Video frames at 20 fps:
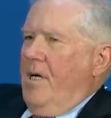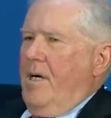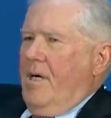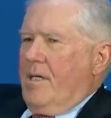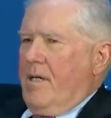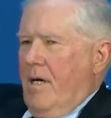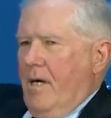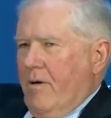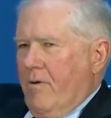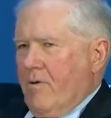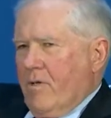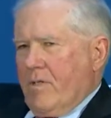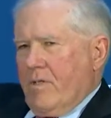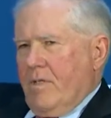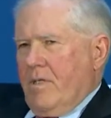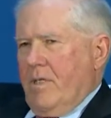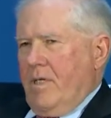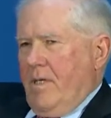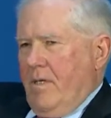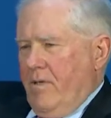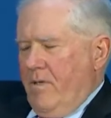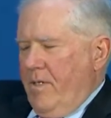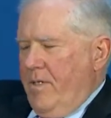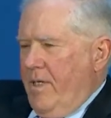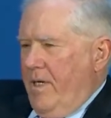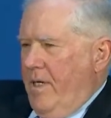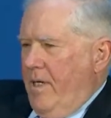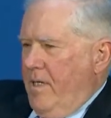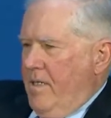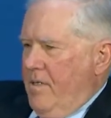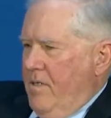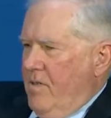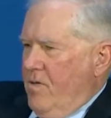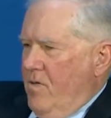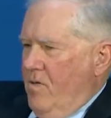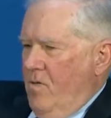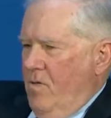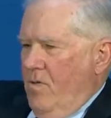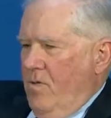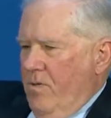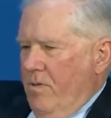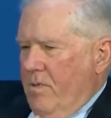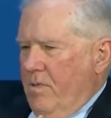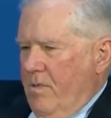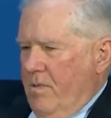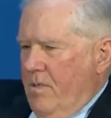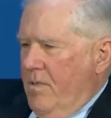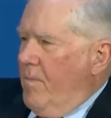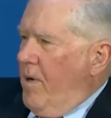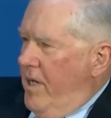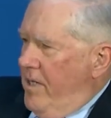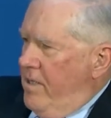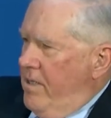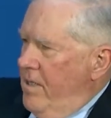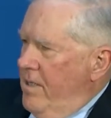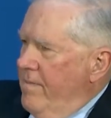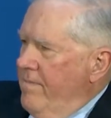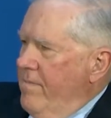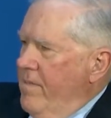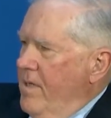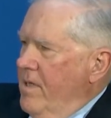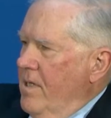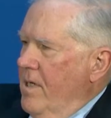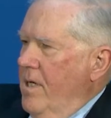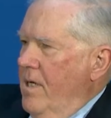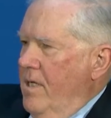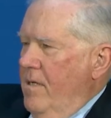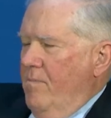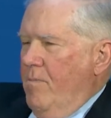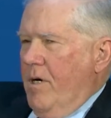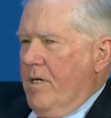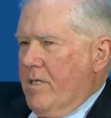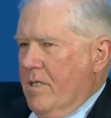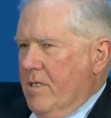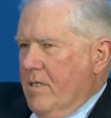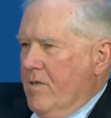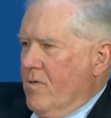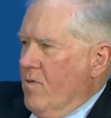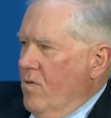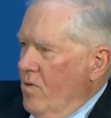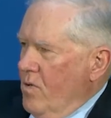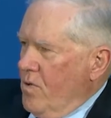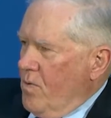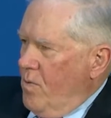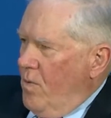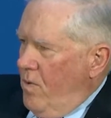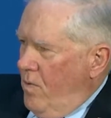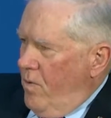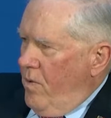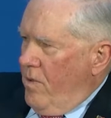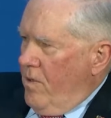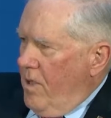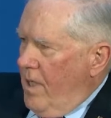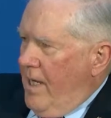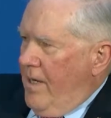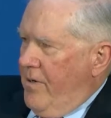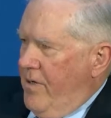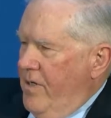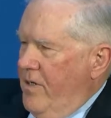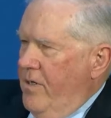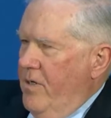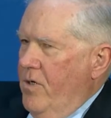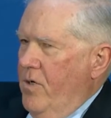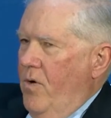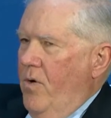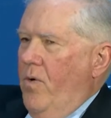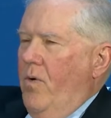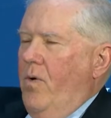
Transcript: Congress, at the end of the day, controls the budget, and the budget controls what we're allowed to do.